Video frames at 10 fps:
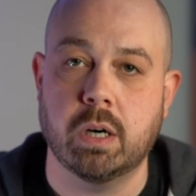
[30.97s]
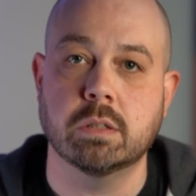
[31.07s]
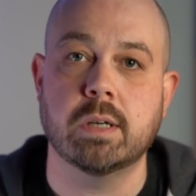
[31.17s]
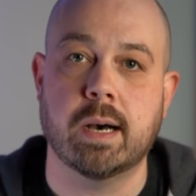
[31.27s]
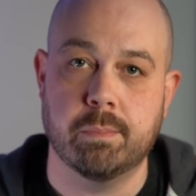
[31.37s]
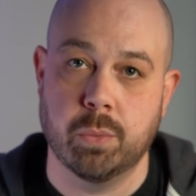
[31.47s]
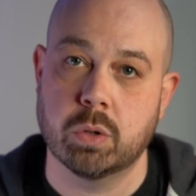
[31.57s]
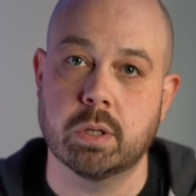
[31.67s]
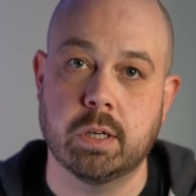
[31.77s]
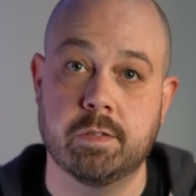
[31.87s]
a lot
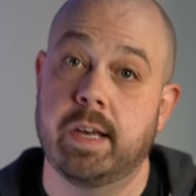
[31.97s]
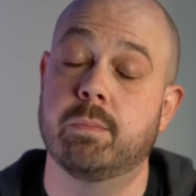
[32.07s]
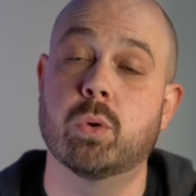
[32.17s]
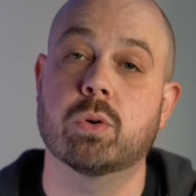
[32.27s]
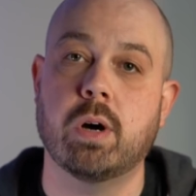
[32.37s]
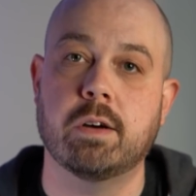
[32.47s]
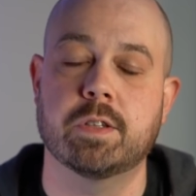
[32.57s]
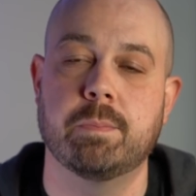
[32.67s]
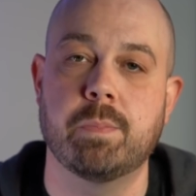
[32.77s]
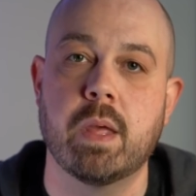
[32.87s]
more of and more
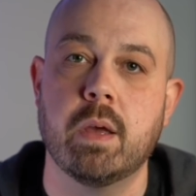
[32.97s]
often.